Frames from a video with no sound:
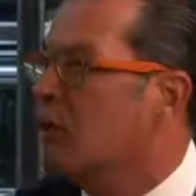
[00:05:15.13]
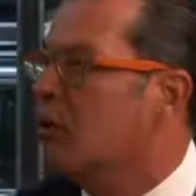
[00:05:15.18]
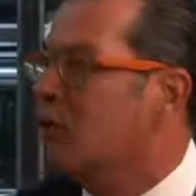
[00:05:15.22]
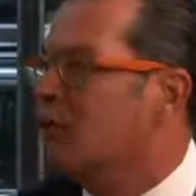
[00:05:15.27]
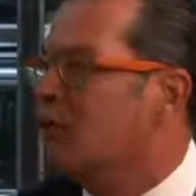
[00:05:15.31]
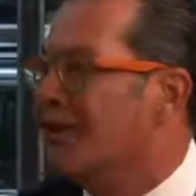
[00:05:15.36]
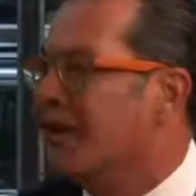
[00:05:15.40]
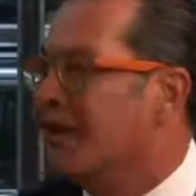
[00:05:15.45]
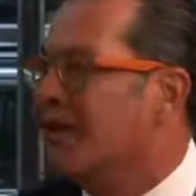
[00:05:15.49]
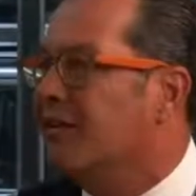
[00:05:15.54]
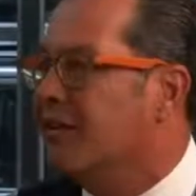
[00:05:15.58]

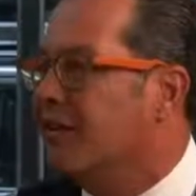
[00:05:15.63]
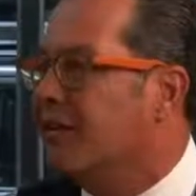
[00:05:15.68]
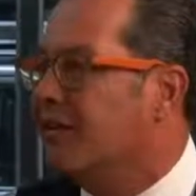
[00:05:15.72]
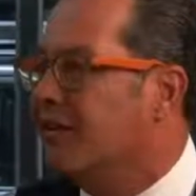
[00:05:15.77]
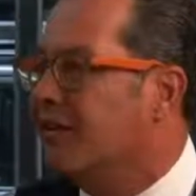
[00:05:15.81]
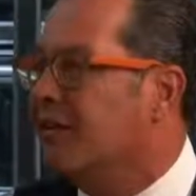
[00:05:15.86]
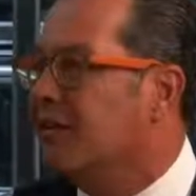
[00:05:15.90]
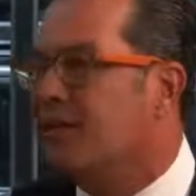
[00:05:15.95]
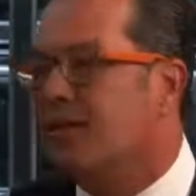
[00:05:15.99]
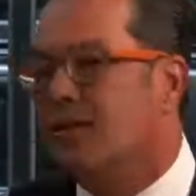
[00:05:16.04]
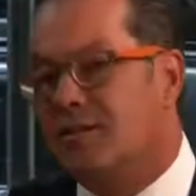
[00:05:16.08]
Oh, yeah, they
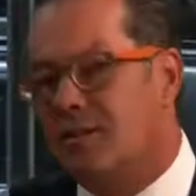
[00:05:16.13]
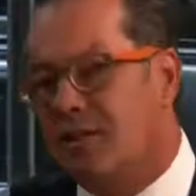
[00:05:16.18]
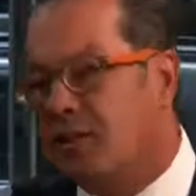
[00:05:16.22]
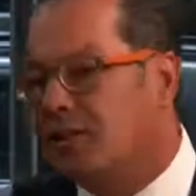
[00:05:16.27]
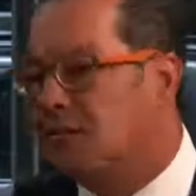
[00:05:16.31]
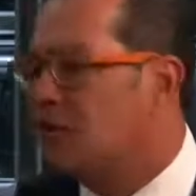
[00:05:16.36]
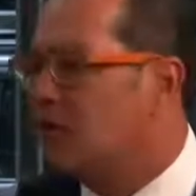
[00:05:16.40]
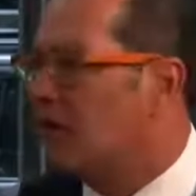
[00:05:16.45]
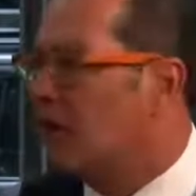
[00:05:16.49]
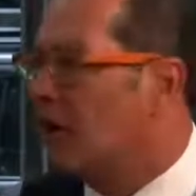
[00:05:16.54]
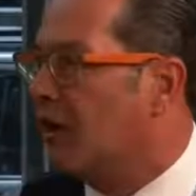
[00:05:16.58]
did. They
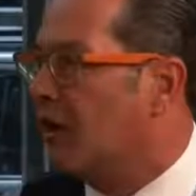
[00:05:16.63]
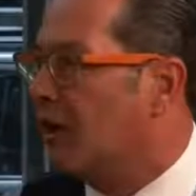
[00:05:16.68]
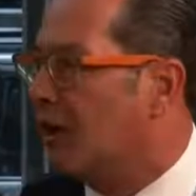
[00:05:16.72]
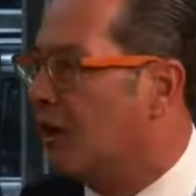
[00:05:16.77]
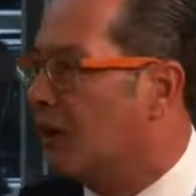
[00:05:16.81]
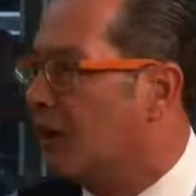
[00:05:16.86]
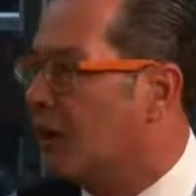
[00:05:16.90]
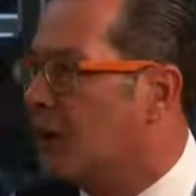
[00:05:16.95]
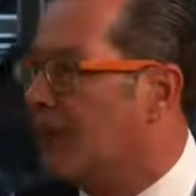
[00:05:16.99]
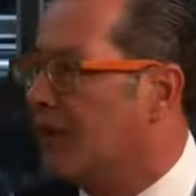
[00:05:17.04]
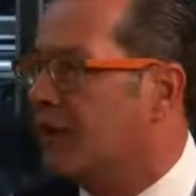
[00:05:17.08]
sent it to
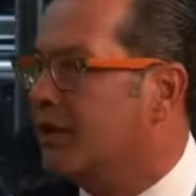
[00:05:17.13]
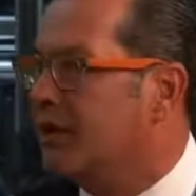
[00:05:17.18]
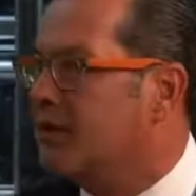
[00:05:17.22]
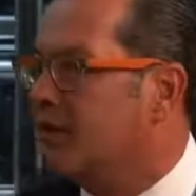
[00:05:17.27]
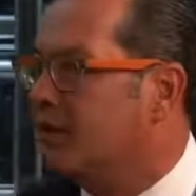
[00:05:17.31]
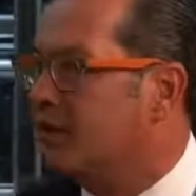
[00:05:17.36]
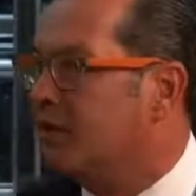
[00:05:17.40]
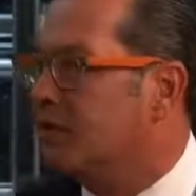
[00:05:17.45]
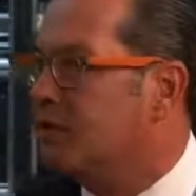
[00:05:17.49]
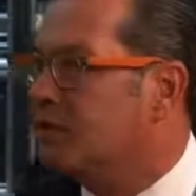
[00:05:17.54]
everybody.